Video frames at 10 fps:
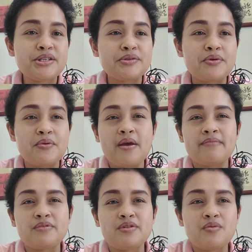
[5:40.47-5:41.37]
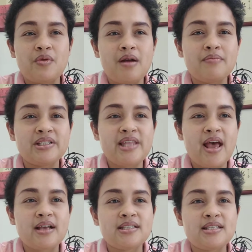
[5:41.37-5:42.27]
so you have to grab a
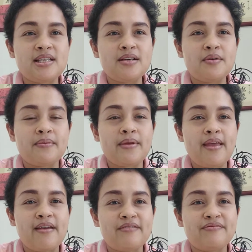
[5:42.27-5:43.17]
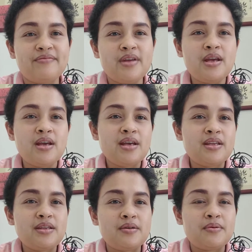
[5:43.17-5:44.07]
taxi if
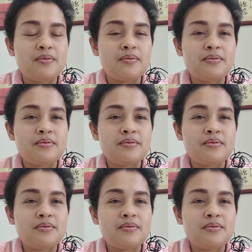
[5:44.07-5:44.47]
you